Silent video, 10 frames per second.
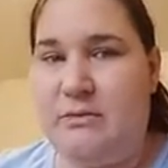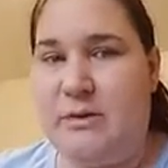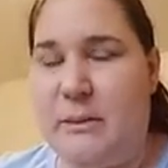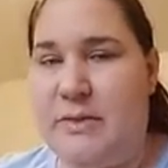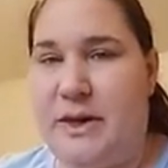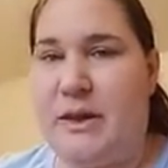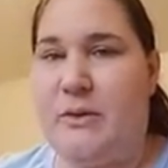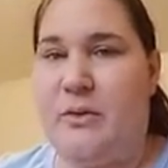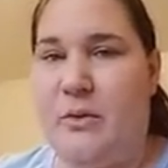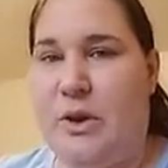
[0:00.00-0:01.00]
type of thing and
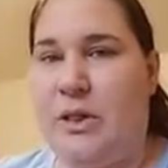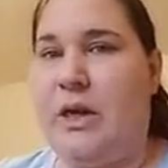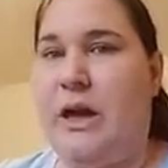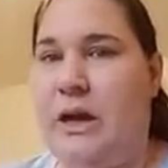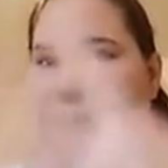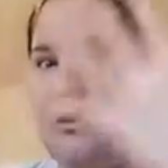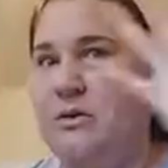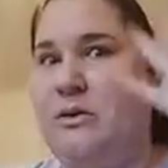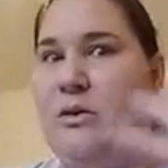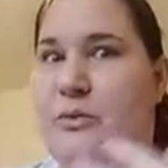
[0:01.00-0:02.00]
I don't want to
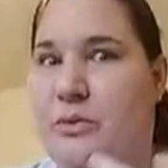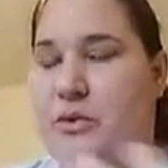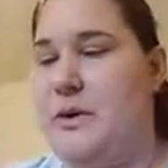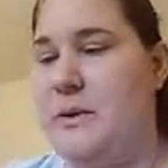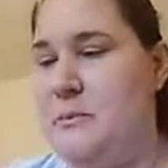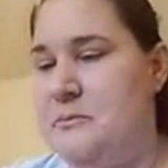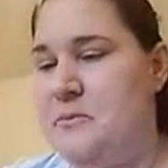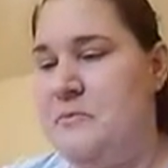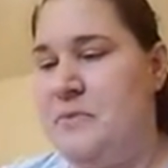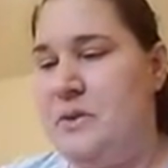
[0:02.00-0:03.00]
overdo it.
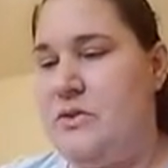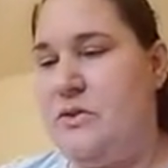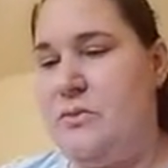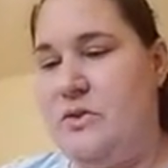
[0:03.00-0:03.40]
So I'm